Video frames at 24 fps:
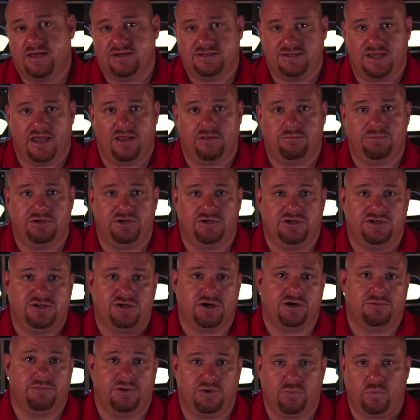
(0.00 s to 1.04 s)
to help you
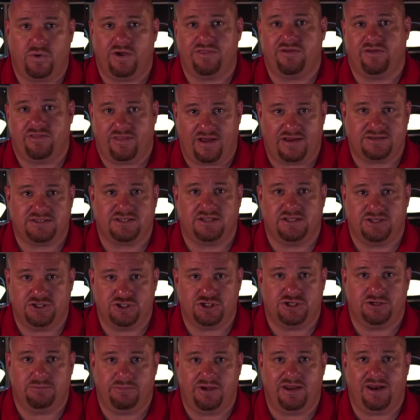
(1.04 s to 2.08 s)
determine whether that's a
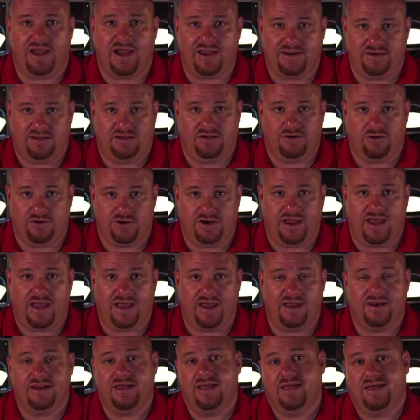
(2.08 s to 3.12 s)
legitimate ID or
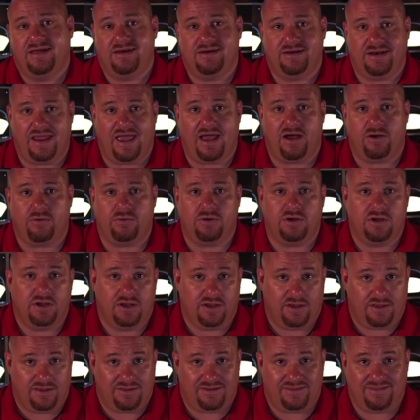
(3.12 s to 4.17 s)
not. Now,
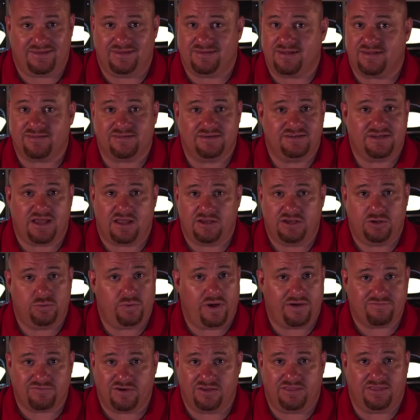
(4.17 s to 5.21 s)
it doesn't tell you
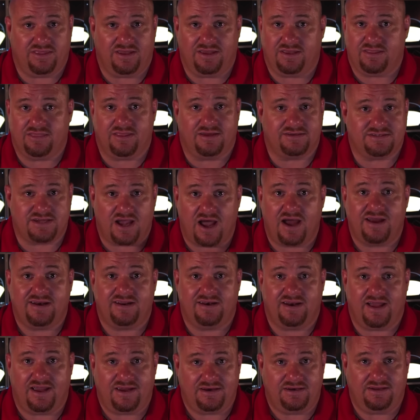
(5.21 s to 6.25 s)
everything that's on an
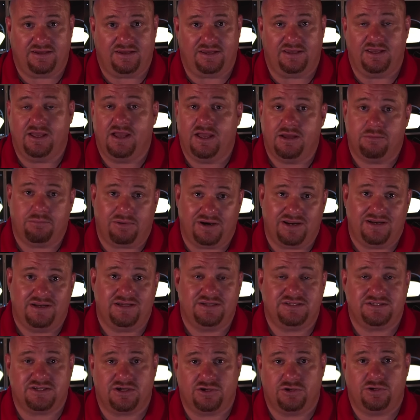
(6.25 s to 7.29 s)
ID, but it
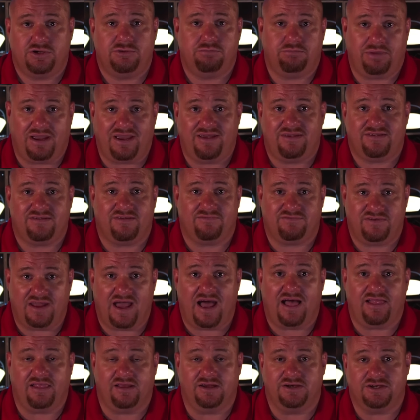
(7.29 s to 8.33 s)
is a good base of
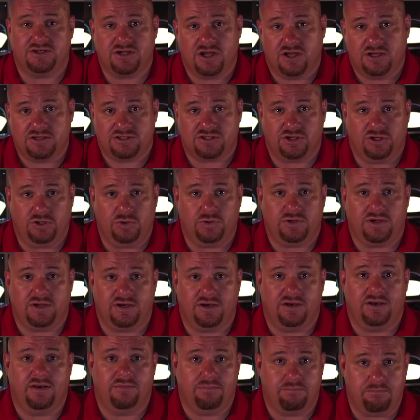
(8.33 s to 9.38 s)
knowledge so you
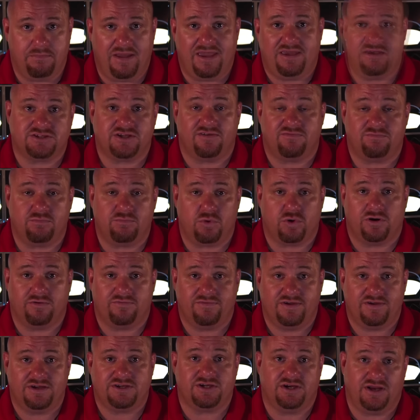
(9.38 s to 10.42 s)
can make yourself more
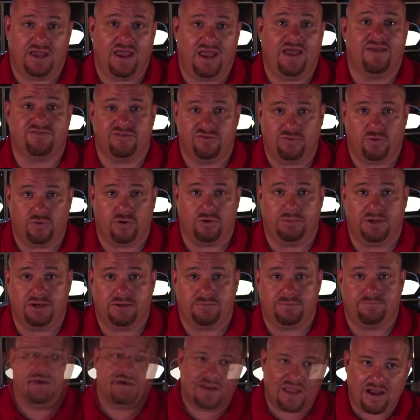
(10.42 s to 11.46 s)
efficient as a doorman.
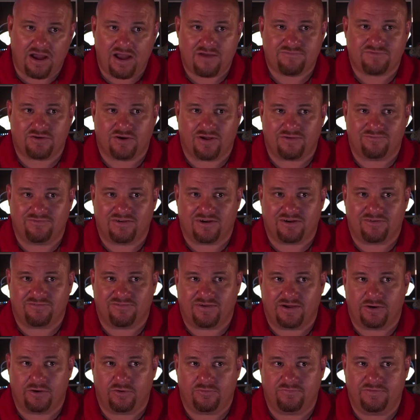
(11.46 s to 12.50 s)
Now, after I've
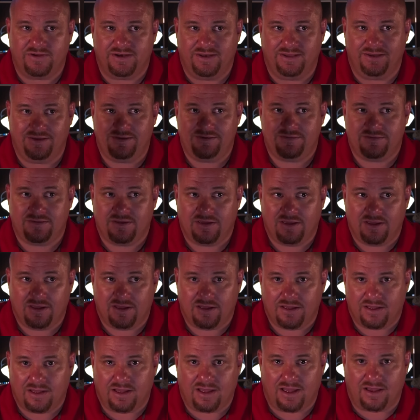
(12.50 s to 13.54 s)
verified OVDs,
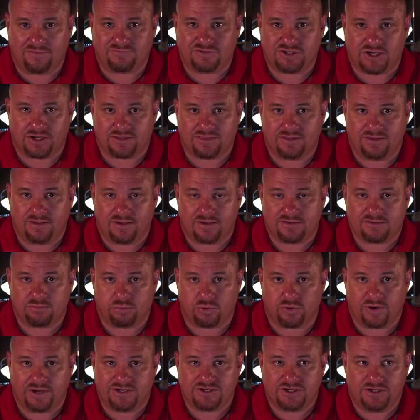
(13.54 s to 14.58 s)
I've checked the
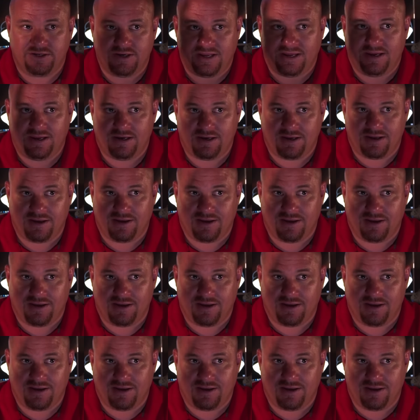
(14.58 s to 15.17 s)
expiration date,